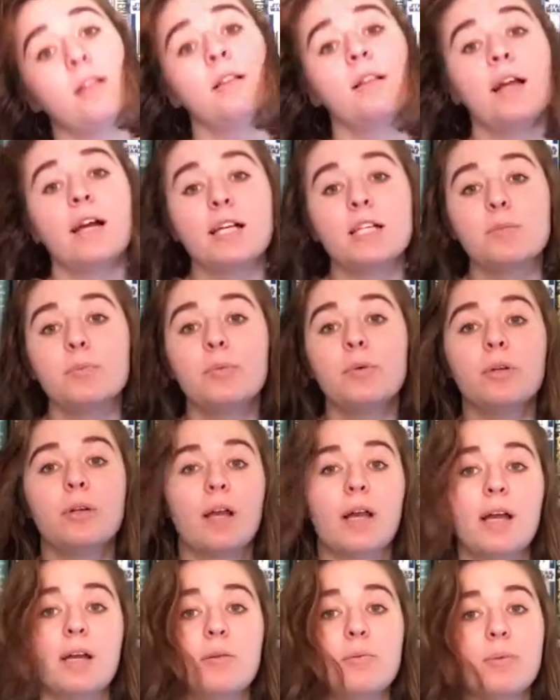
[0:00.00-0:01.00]
Last book
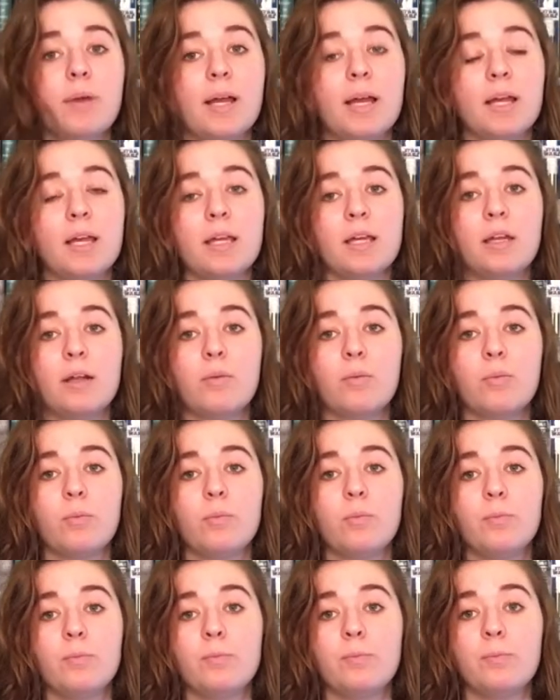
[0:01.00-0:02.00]
I read
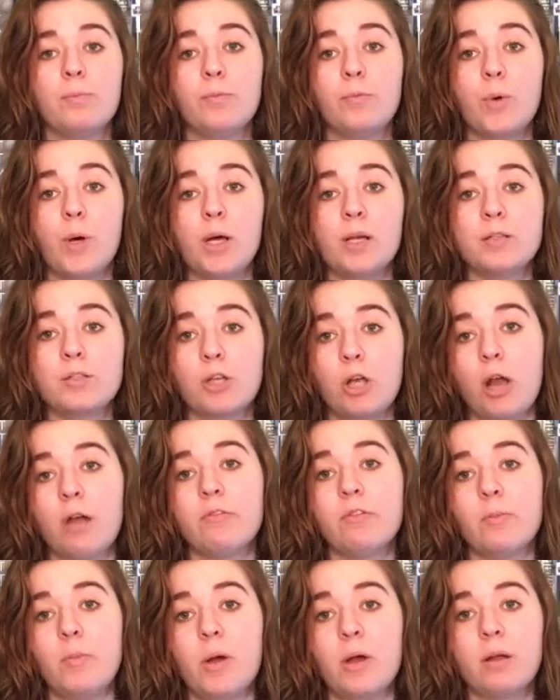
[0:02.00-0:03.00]
was
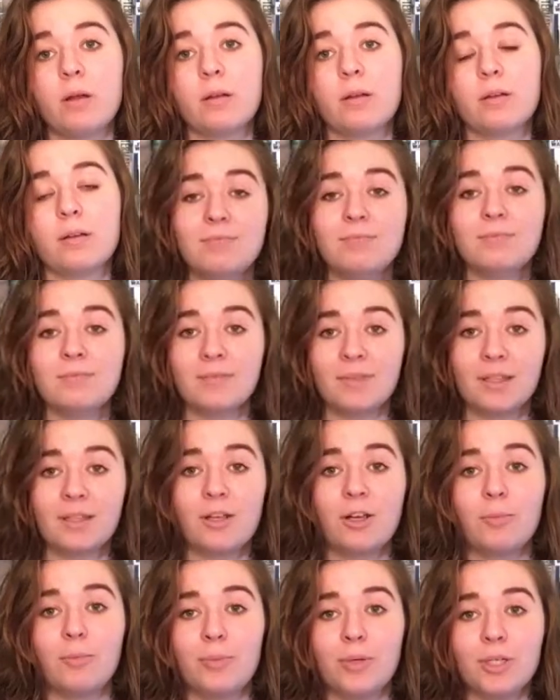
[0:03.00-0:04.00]
Carve the Mark.
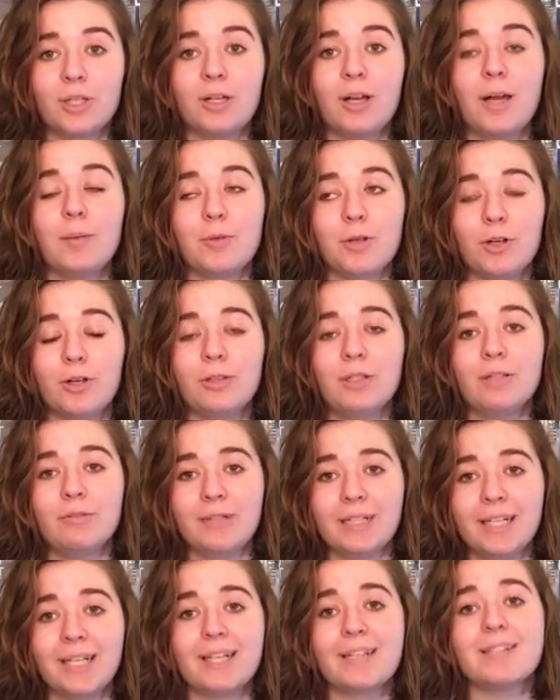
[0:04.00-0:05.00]
The book I'm currently
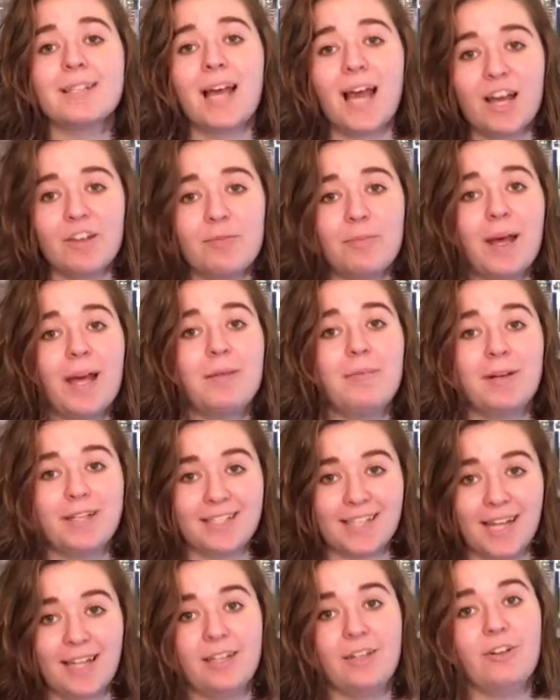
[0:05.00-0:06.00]
reading is Half Bad by
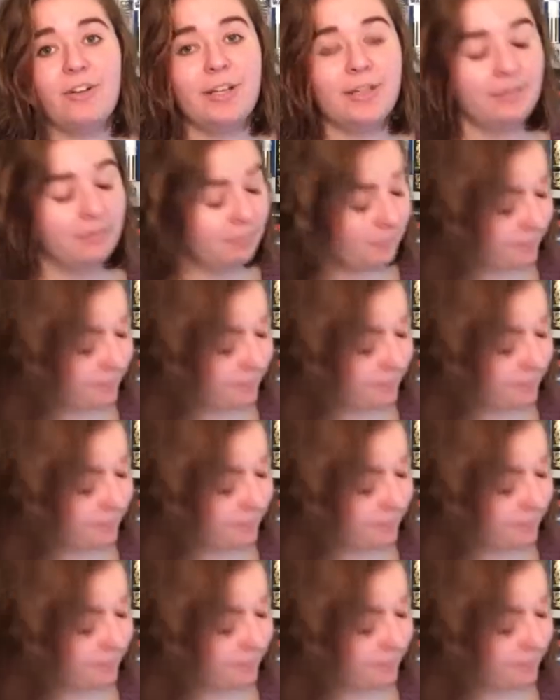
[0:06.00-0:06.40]
Sally Green.